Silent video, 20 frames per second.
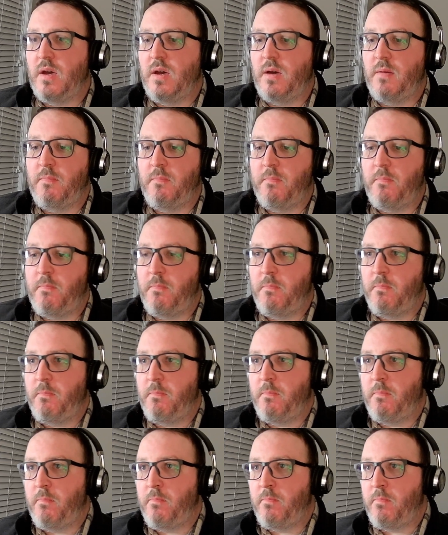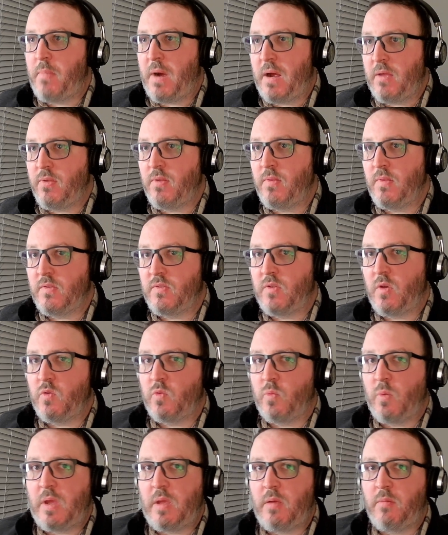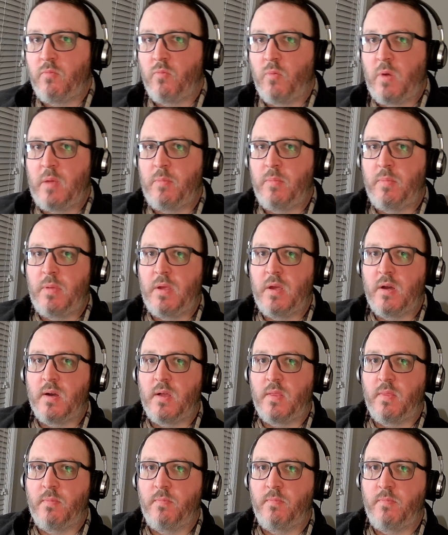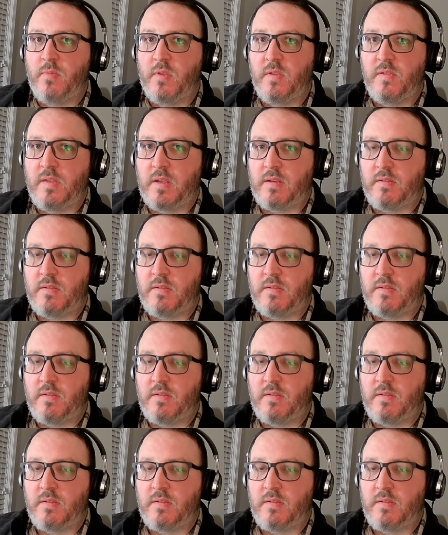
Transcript: I think this goes way, way beyond the